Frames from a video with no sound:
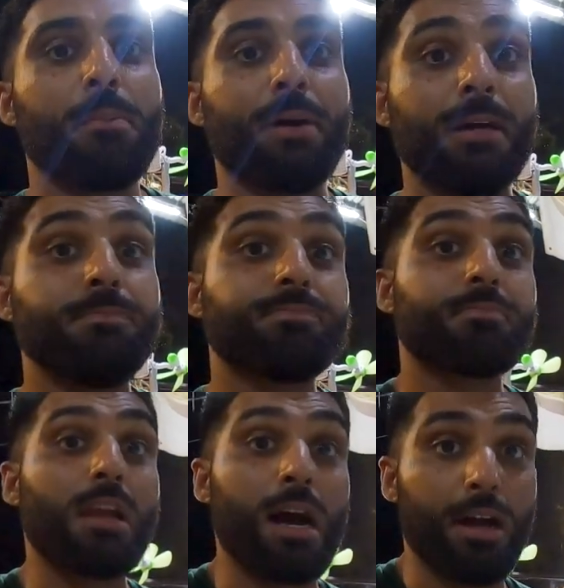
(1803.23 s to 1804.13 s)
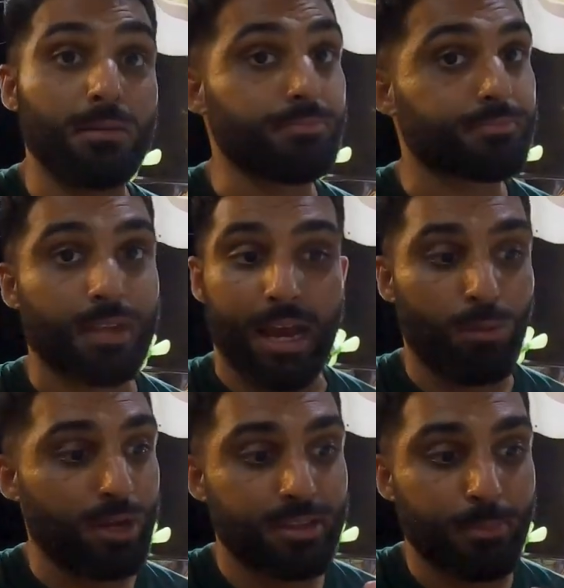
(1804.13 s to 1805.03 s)
But yeah,
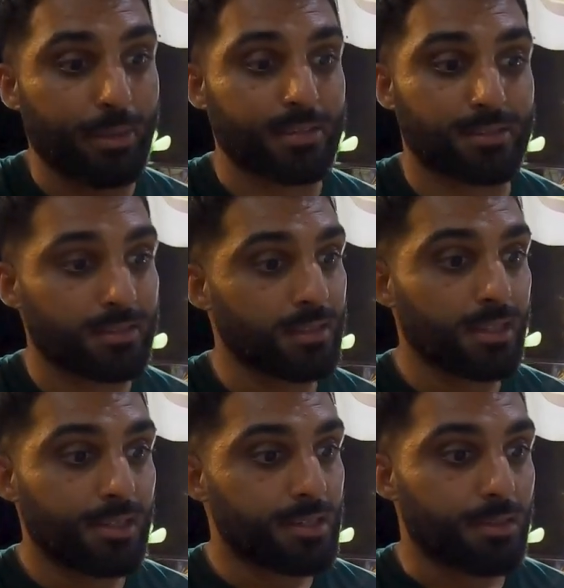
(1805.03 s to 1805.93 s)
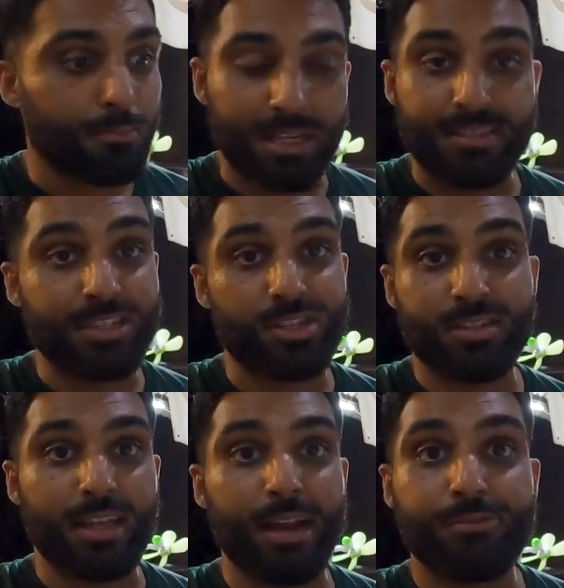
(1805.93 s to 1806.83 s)
one of the best
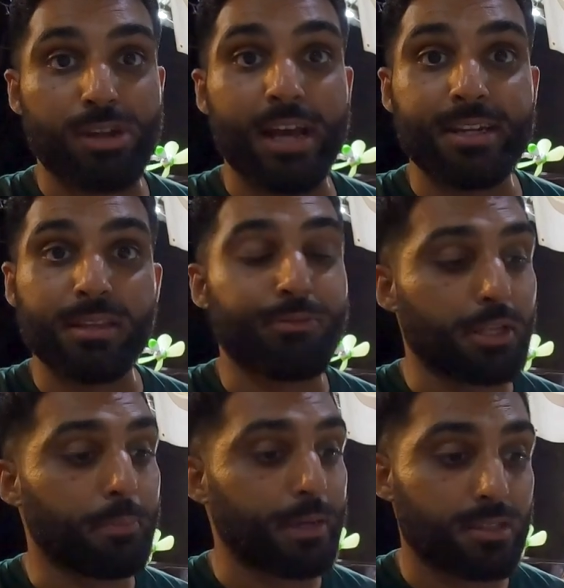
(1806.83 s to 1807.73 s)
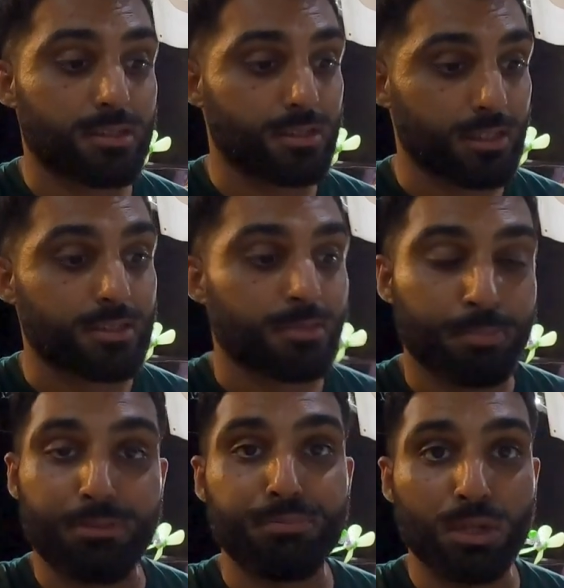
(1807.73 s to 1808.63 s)
dishes that I've tried in the Philippines is
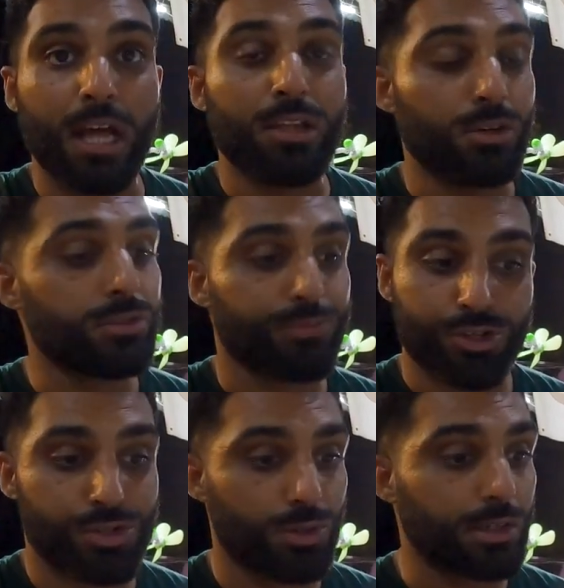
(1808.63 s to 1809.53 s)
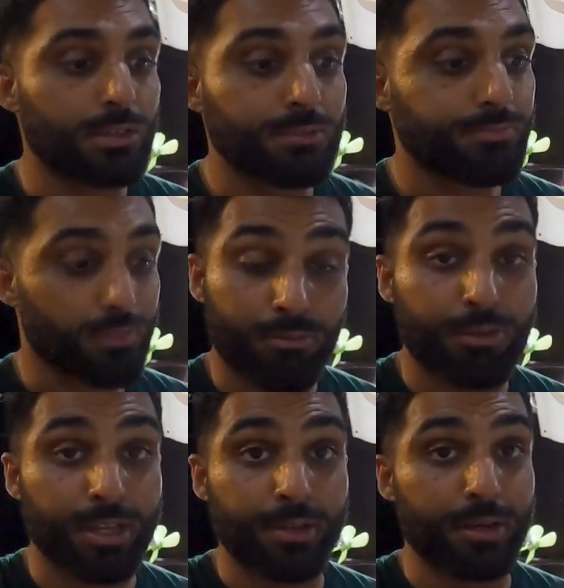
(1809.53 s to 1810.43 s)
beef bulalo for sure.
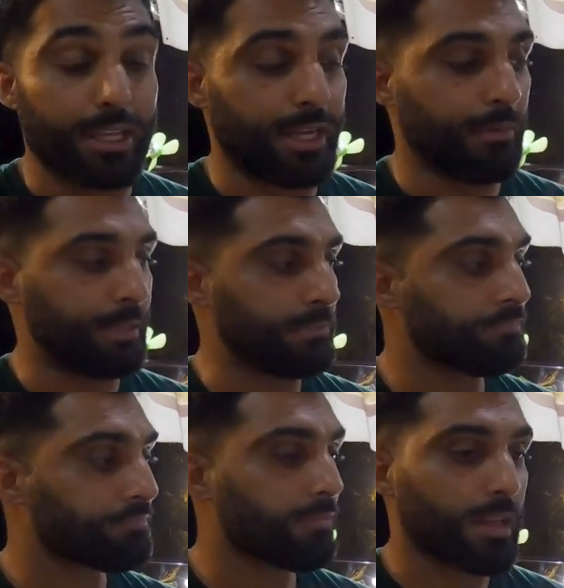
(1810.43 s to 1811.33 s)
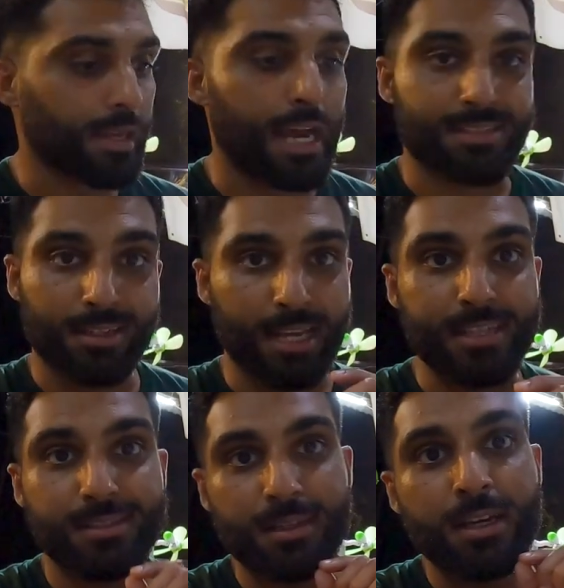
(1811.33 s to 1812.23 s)
Really yummy. Has a
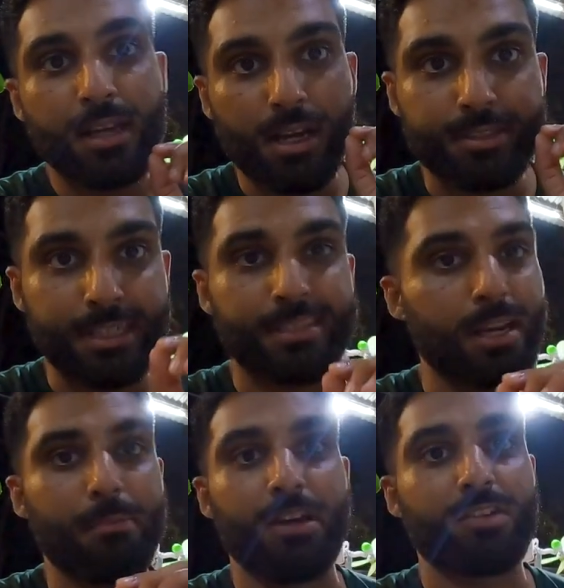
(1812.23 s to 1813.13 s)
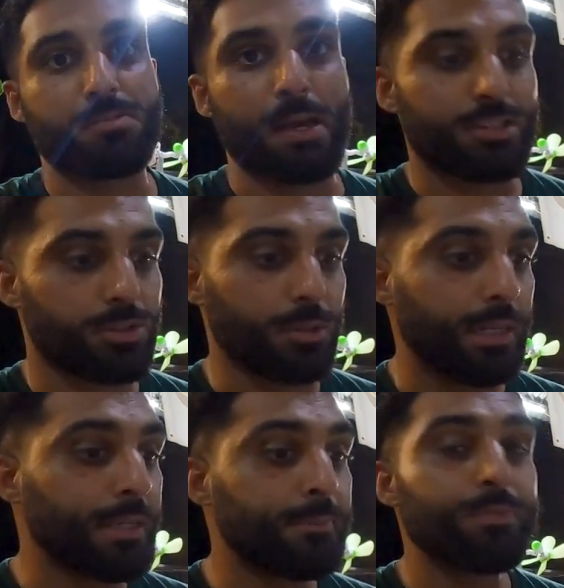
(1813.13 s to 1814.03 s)
nice decent amount of spice to
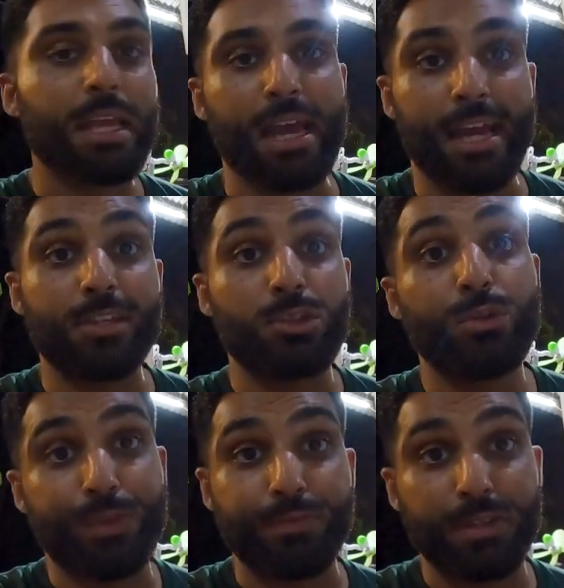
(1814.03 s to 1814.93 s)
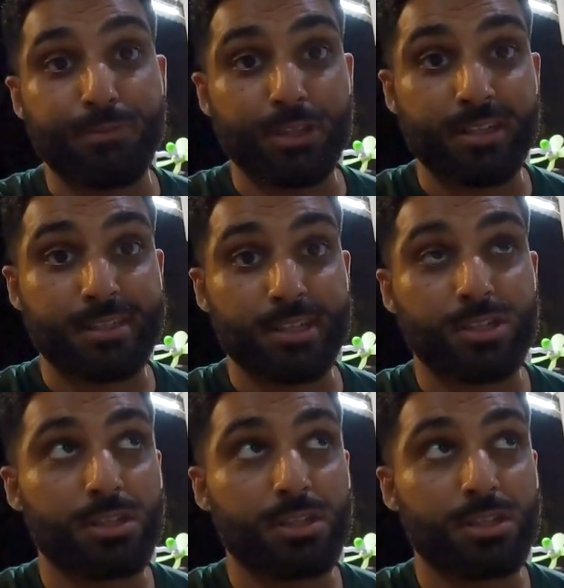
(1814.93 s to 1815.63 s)
it, and $2.50 for this dish.